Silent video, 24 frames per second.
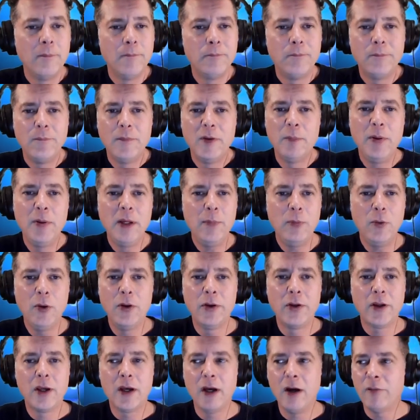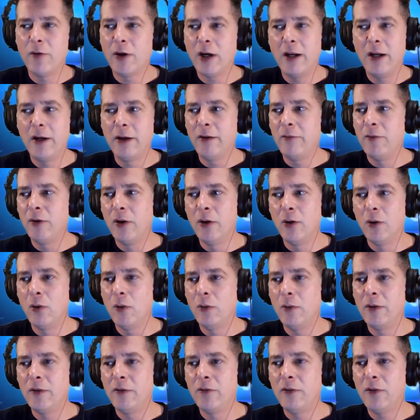The people in the cover, I don't even know,
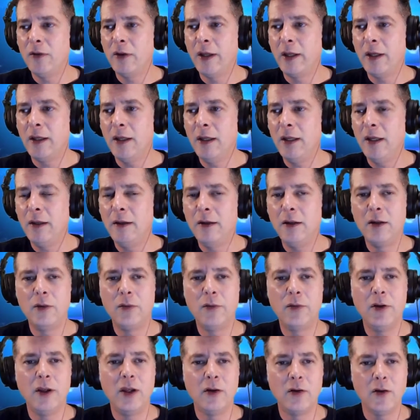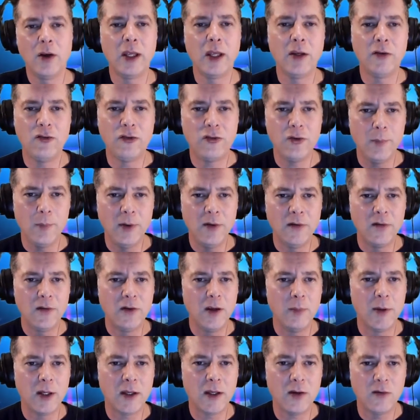is like, okay, Sherman's
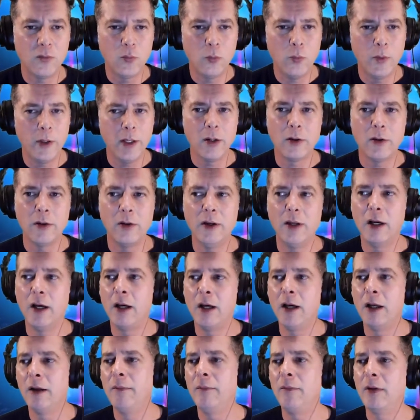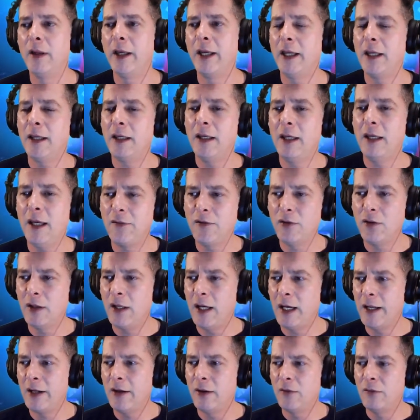gimmick is weird. Like, he has a
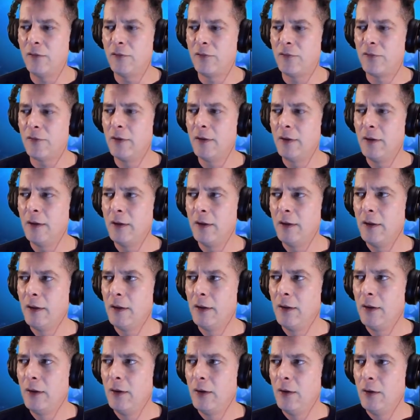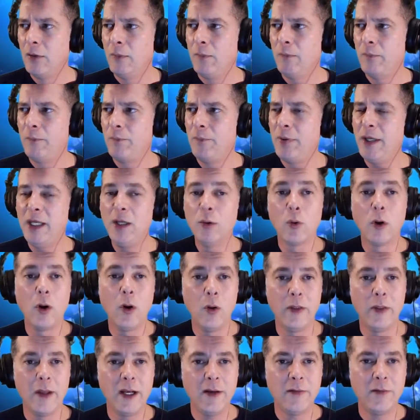lot of B-roll
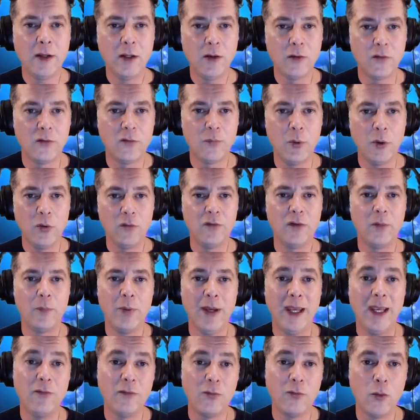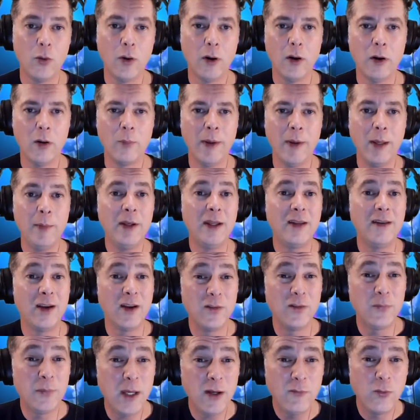that I think you're supposed to pay for, or maybe he does
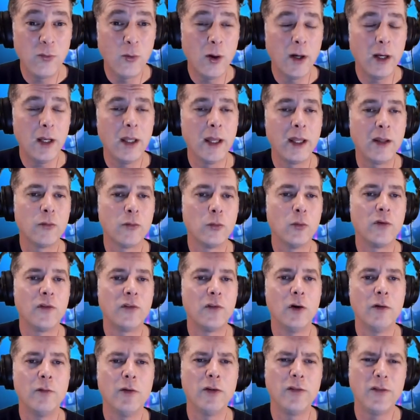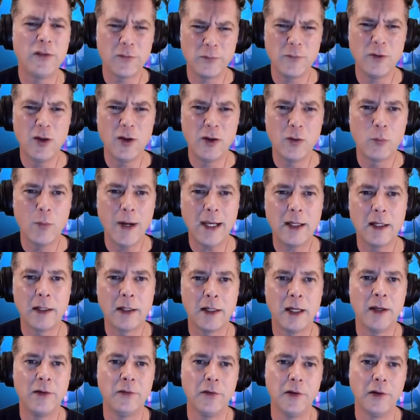pay for it, like through a service. You could
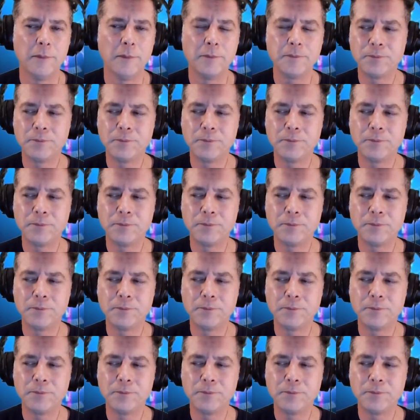recognize it.